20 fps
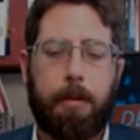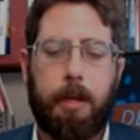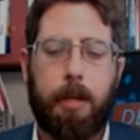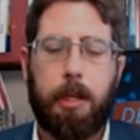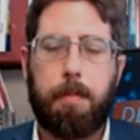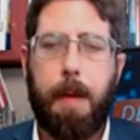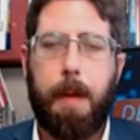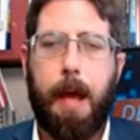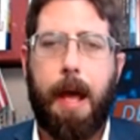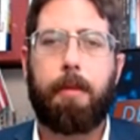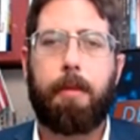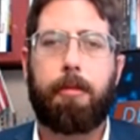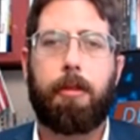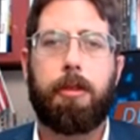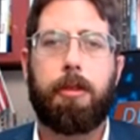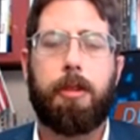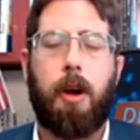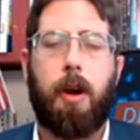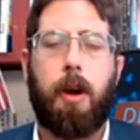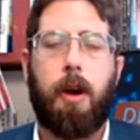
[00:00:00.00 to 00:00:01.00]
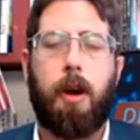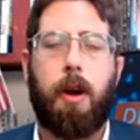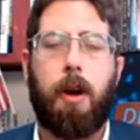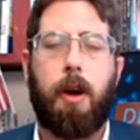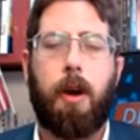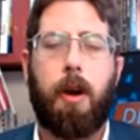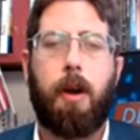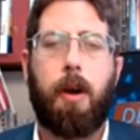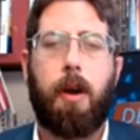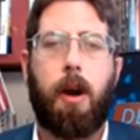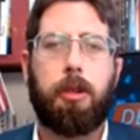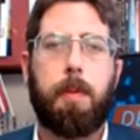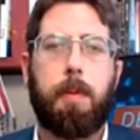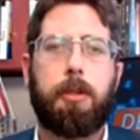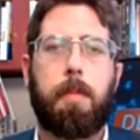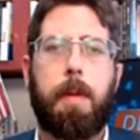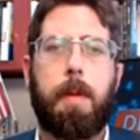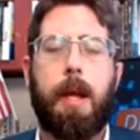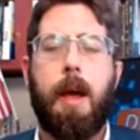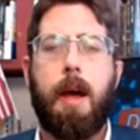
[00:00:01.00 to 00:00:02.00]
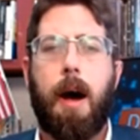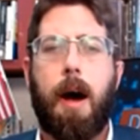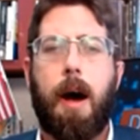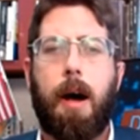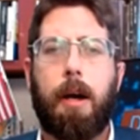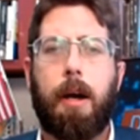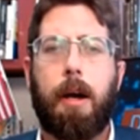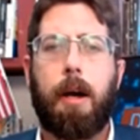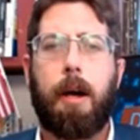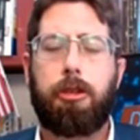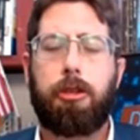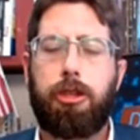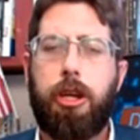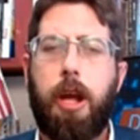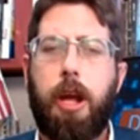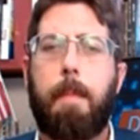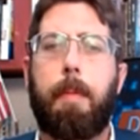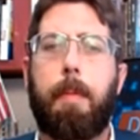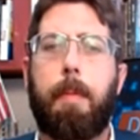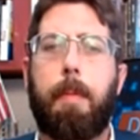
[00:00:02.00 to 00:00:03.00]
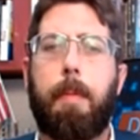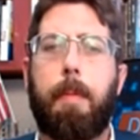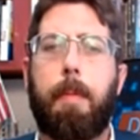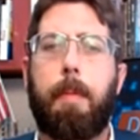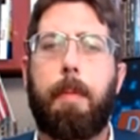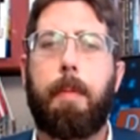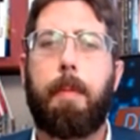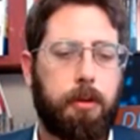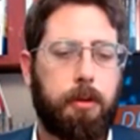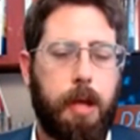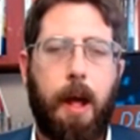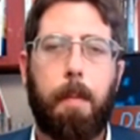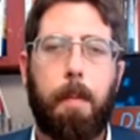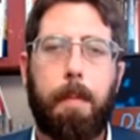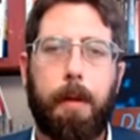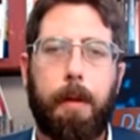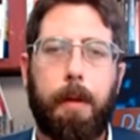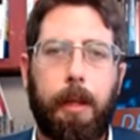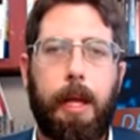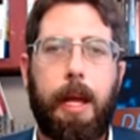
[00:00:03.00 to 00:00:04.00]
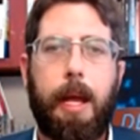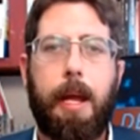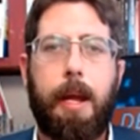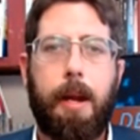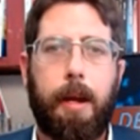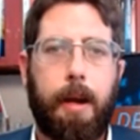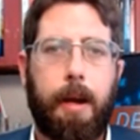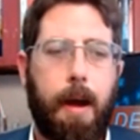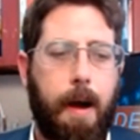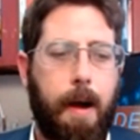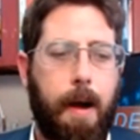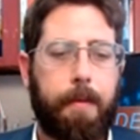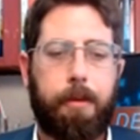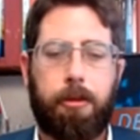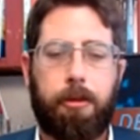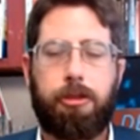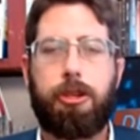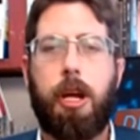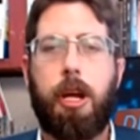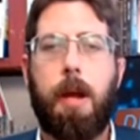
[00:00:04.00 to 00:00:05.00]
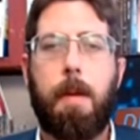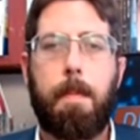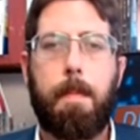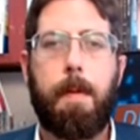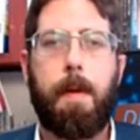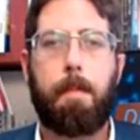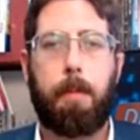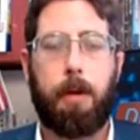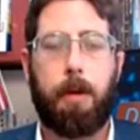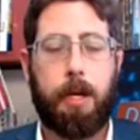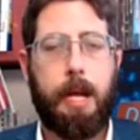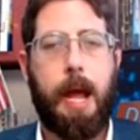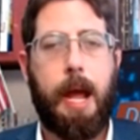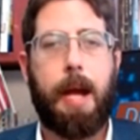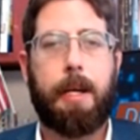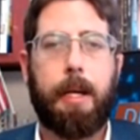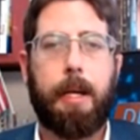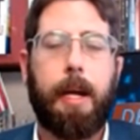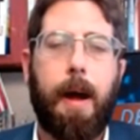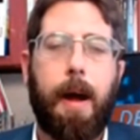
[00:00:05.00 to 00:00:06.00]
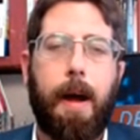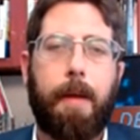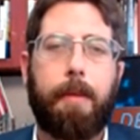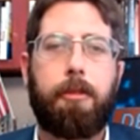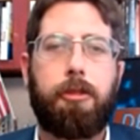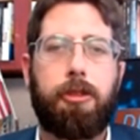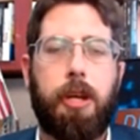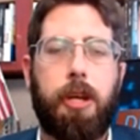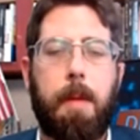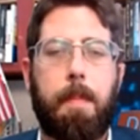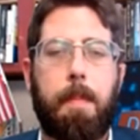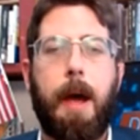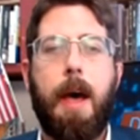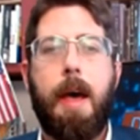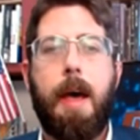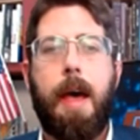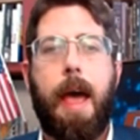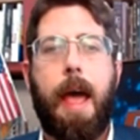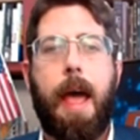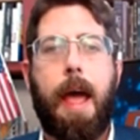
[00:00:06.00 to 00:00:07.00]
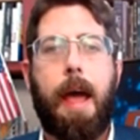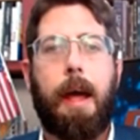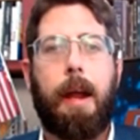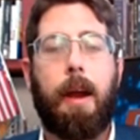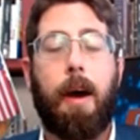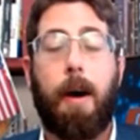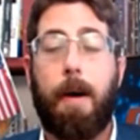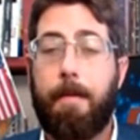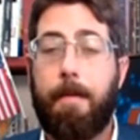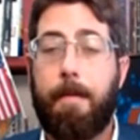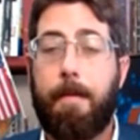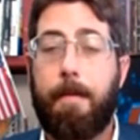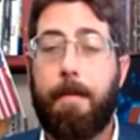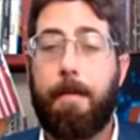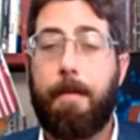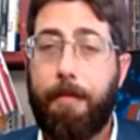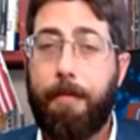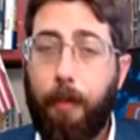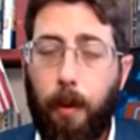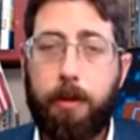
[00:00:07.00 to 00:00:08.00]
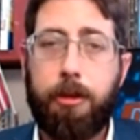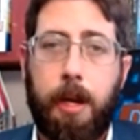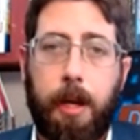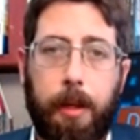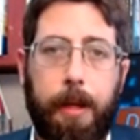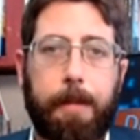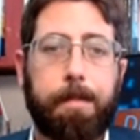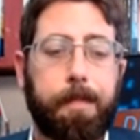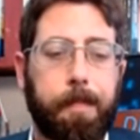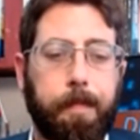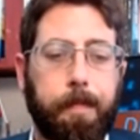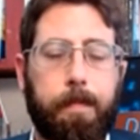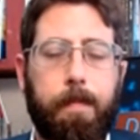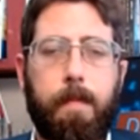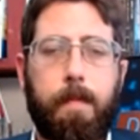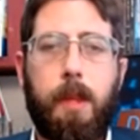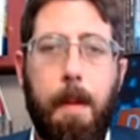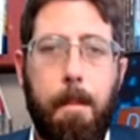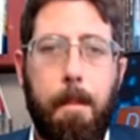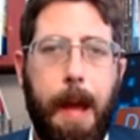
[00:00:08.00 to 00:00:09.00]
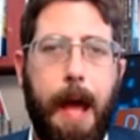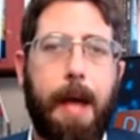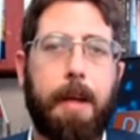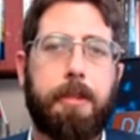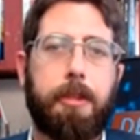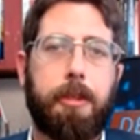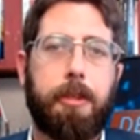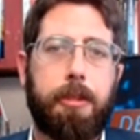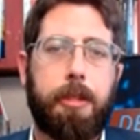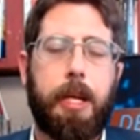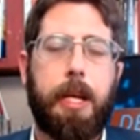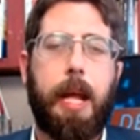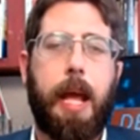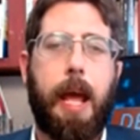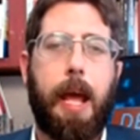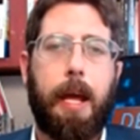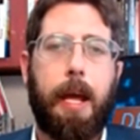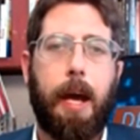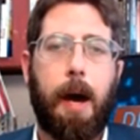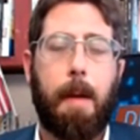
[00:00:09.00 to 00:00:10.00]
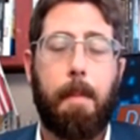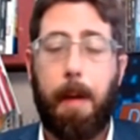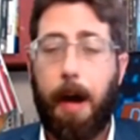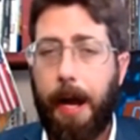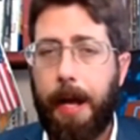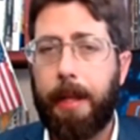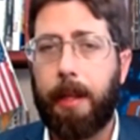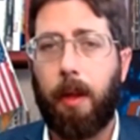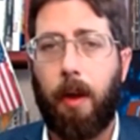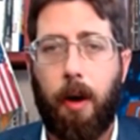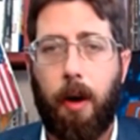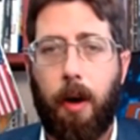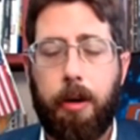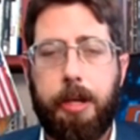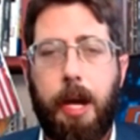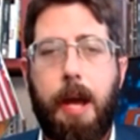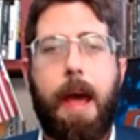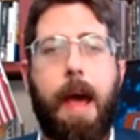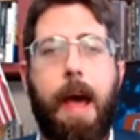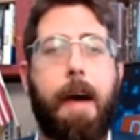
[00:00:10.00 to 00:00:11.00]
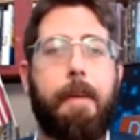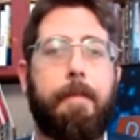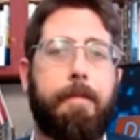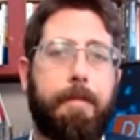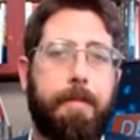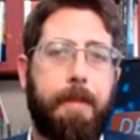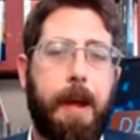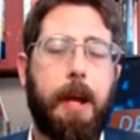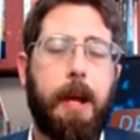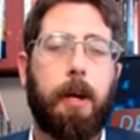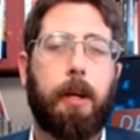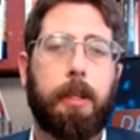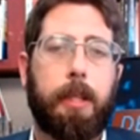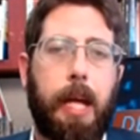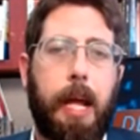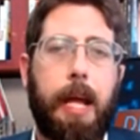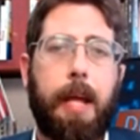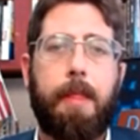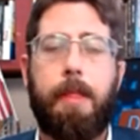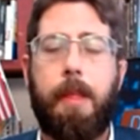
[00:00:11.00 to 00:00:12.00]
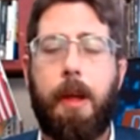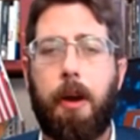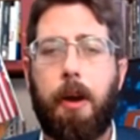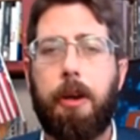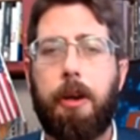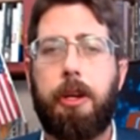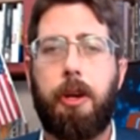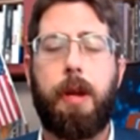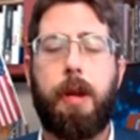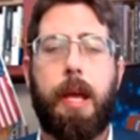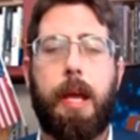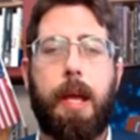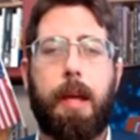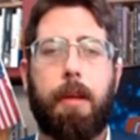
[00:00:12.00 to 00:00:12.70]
says pastors are supposed to be shepherds, right? They're supposed to help lead God's sheep, protect God's sheep, and unfortunately, pastors today, by and large, have failed in their duty.